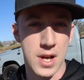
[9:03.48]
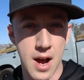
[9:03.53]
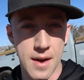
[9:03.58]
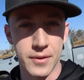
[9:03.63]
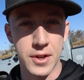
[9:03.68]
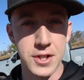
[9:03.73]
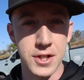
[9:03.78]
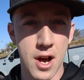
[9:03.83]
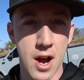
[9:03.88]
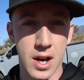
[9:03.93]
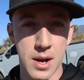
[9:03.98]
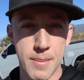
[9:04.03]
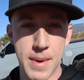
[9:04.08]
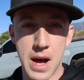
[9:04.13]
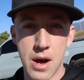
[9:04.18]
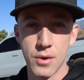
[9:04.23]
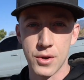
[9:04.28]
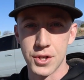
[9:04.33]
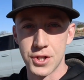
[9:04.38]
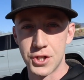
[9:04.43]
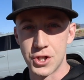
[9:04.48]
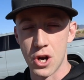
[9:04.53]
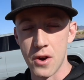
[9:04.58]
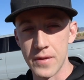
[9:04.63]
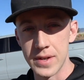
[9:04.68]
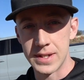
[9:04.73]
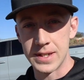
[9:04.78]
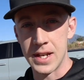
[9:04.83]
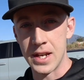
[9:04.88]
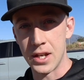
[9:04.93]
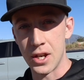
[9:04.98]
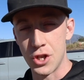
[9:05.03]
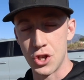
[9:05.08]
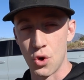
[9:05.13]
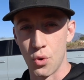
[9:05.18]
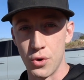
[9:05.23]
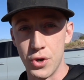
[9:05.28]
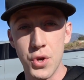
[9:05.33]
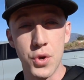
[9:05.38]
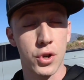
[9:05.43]
off, let's talk about servicing
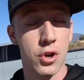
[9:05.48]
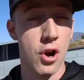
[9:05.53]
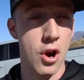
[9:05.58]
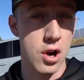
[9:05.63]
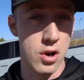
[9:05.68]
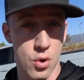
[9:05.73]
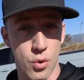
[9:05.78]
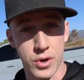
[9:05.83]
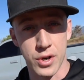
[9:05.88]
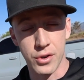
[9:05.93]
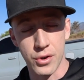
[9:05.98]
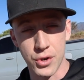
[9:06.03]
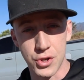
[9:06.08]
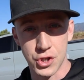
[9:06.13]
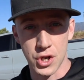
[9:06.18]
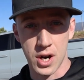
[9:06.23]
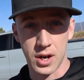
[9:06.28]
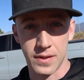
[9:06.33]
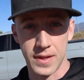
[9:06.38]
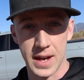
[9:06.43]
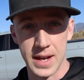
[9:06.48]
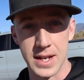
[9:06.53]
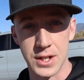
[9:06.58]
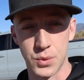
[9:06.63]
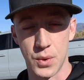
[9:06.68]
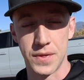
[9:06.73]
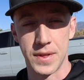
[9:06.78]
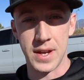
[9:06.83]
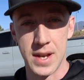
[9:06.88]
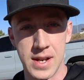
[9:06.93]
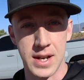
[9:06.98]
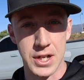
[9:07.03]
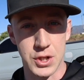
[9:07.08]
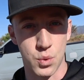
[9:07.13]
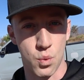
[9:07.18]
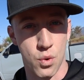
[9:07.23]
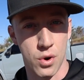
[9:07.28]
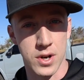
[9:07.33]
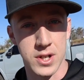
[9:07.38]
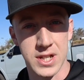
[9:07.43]
your new car or your new truck that is within its
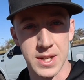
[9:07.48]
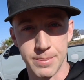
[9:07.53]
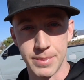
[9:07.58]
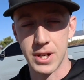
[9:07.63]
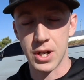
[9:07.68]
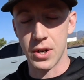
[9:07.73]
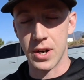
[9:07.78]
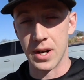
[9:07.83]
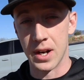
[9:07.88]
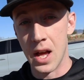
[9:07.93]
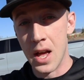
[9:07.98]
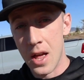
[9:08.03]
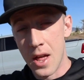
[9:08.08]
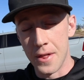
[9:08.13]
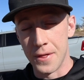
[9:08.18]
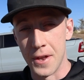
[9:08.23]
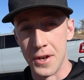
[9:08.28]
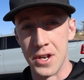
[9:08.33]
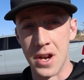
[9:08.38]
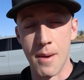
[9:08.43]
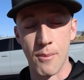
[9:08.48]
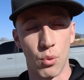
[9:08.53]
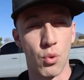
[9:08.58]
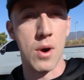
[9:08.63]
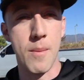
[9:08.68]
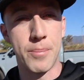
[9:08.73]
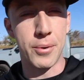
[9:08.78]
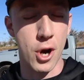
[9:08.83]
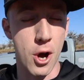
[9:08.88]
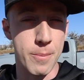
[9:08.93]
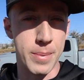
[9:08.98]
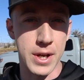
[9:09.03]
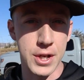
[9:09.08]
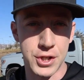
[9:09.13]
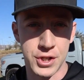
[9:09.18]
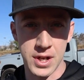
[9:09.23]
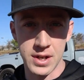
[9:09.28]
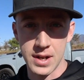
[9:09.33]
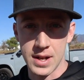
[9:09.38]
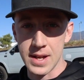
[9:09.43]
warranty period. The number one
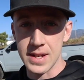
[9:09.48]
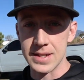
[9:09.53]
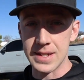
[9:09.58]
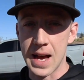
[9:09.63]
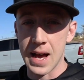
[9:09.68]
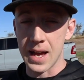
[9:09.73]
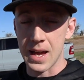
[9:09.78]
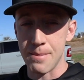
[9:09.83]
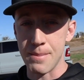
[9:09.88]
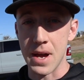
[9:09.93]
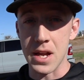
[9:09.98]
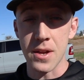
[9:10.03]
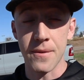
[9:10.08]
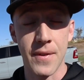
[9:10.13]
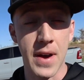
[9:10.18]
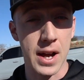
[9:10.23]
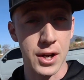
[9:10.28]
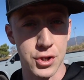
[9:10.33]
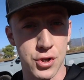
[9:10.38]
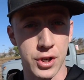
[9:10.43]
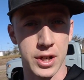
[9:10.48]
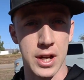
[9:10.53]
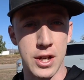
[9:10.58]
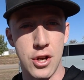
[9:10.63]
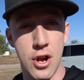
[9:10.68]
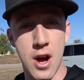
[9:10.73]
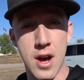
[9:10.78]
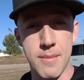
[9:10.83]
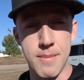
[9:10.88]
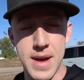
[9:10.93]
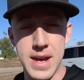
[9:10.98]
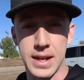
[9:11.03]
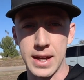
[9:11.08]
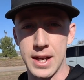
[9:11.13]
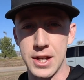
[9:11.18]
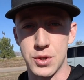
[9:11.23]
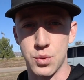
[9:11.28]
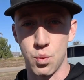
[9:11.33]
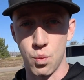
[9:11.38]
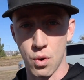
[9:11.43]
prohibition is that a manufacturer cannot make
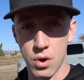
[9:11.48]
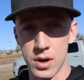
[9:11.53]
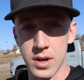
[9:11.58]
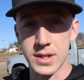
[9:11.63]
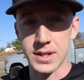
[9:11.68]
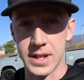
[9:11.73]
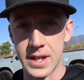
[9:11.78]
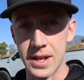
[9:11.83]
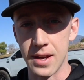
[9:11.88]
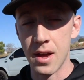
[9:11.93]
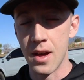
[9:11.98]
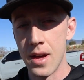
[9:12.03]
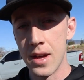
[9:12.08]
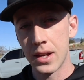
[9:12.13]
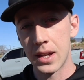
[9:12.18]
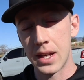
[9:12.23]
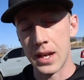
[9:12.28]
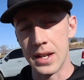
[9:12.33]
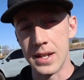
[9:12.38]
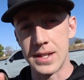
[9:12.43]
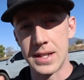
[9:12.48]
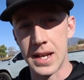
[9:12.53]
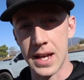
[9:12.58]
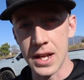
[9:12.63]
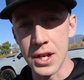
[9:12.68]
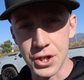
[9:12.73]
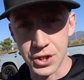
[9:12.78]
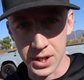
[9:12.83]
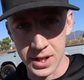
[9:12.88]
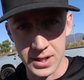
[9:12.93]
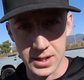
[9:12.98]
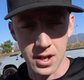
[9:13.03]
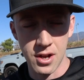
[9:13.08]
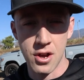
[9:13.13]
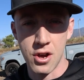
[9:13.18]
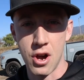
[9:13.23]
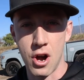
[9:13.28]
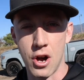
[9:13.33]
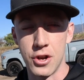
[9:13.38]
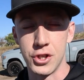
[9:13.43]
its warranty contingent
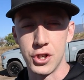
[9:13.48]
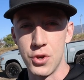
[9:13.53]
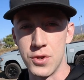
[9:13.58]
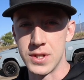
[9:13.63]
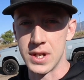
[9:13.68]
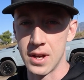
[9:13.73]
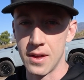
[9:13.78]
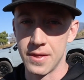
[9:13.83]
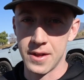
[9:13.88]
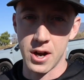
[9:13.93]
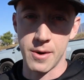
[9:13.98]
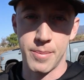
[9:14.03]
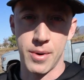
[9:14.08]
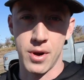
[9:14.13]
on using their